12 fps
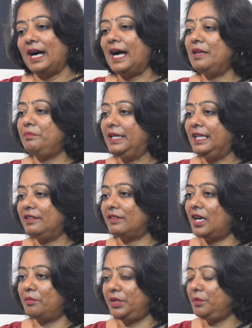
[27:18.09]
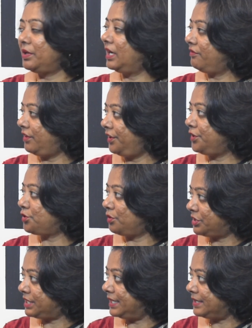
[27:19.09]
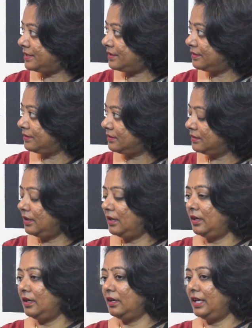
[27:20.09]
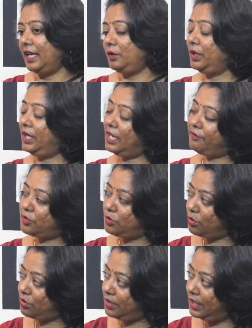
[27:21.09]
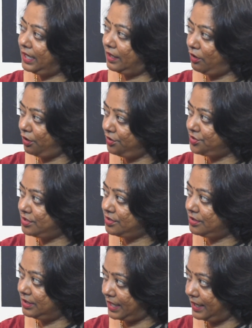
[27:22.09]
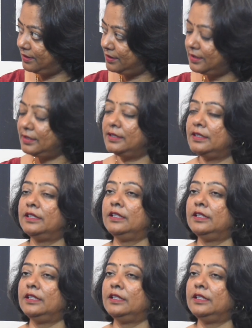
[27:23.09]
I believe our people are very traumatized, and we never talk and acknowledge that.